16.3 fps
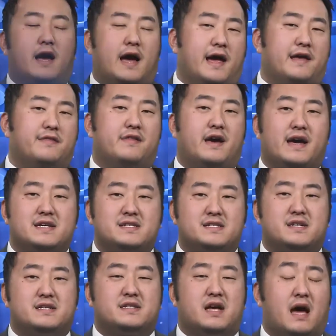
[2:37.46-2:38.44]
And
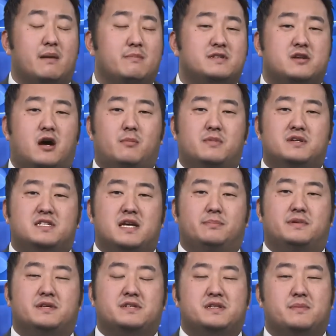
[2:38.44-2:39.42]
last, time is almost
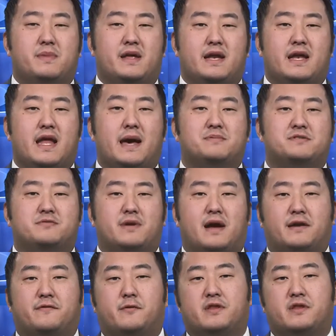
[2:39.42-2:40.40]
up to submit an
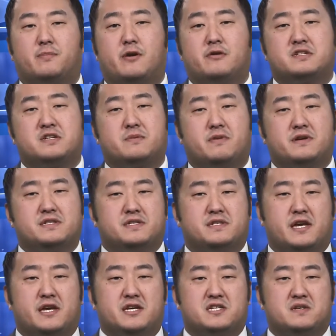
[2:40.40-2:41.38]
abstract for the poster
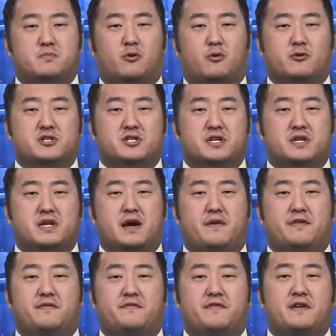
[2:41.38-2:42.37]
presentation portion
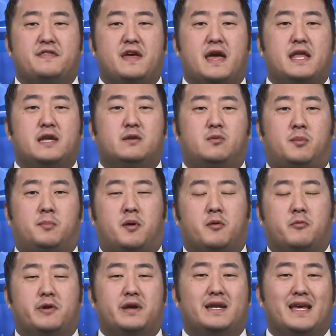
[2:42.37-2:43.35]
of the 5th Annual
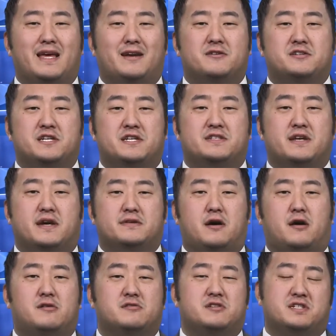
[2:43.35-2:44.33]
Marine Energy
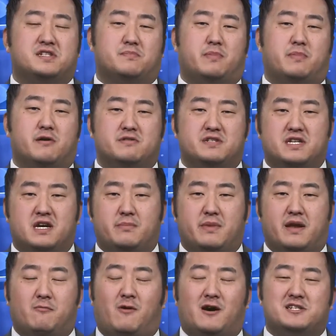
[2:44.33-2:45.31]
Technology Symposium
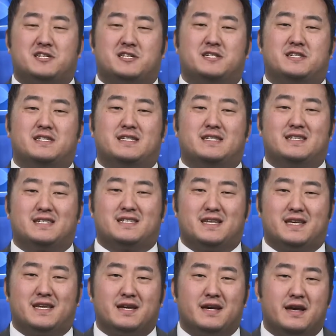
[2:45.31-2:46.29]
in Washington,
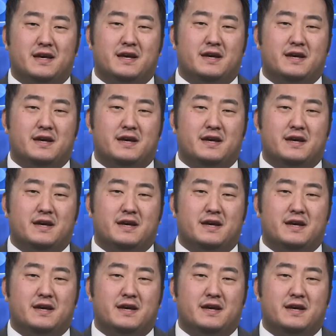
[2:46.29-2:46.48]
D.C.